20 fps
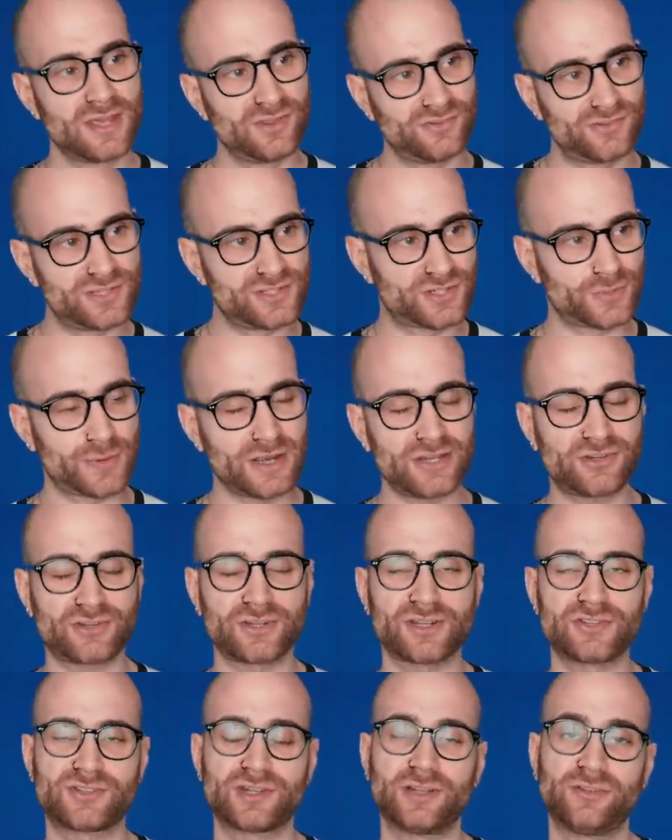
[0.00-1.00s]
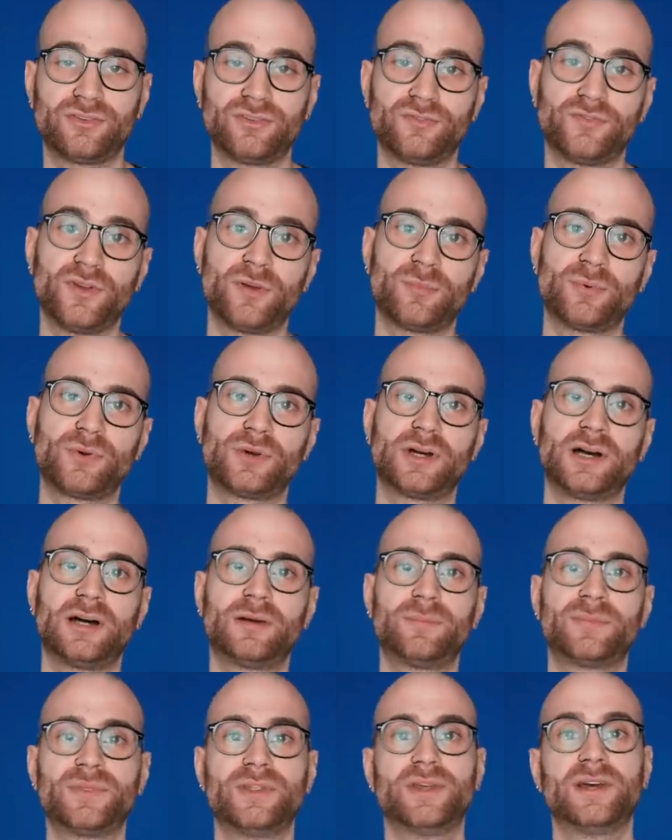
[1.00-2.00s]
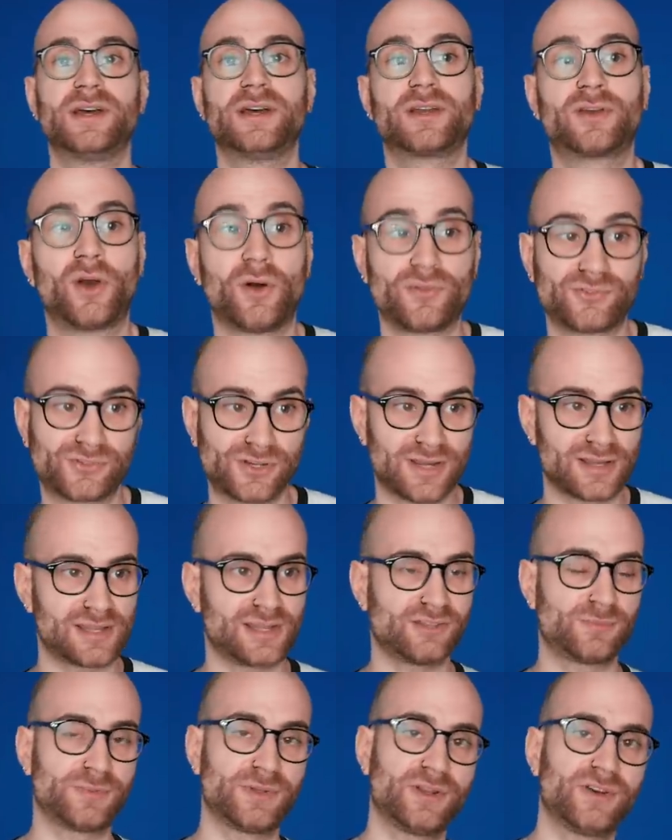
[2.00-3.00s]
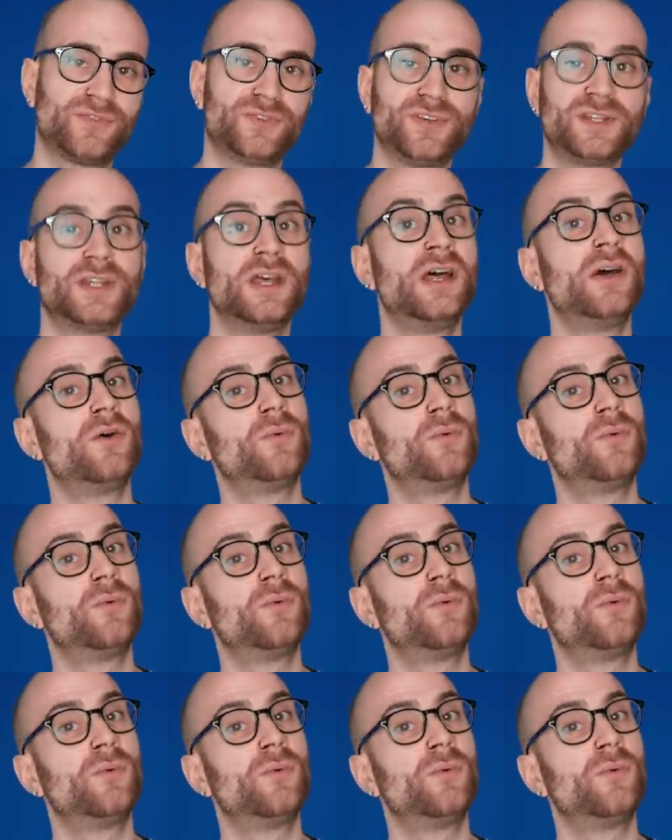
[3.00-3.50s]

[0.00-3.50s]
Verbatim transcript: situation at Chelsea Football Club, the contract that's been offered,